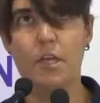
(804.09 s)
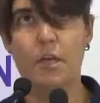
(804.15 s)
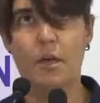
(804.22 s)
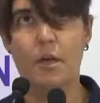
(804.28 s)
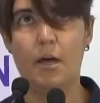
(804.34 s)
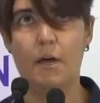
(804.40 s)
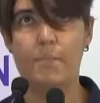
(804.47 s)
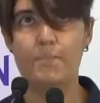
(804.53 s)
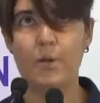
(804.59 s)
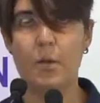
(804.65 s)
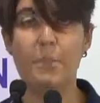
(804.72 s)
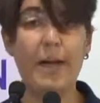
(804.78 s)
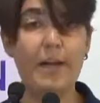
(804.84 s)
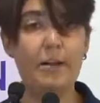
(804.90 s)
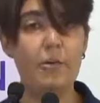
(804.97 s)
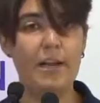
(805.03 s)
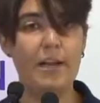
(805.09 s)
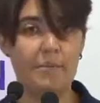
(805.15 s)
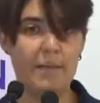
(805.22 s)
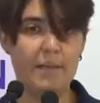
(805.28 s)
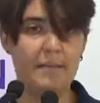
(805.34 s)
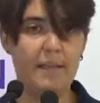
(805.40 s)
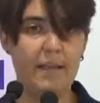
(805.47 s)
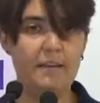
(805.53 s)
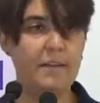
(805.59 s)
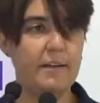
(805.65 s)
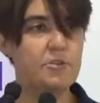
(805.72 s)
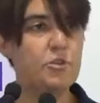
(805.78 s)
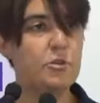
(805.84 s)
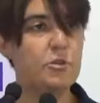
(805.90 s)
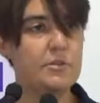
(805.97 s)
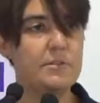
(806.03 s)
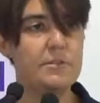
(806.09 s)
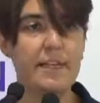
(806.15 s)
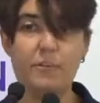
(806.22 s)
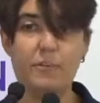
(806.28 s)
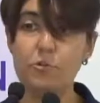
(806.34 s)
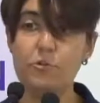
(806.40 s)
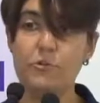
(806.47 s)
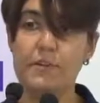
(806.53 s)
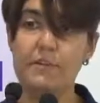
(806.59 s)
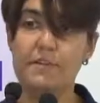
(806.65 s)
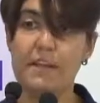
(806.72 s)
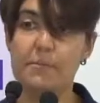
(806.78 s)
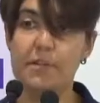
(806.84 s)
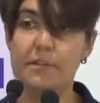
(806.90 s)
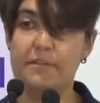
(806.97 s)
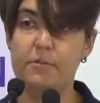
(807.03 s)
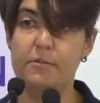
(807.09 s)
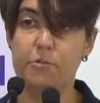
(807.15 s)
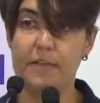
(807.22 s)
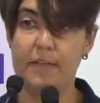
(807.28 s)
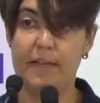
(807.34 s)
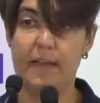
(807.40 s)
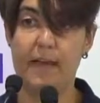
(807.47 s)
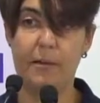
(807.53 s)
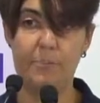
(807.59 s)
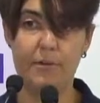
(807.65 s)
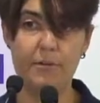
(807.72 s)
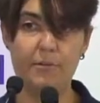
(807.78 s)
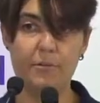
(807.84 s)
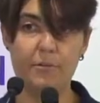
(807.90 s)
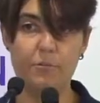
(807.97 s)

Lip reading: paleoclimate data shows us that those instability already happened.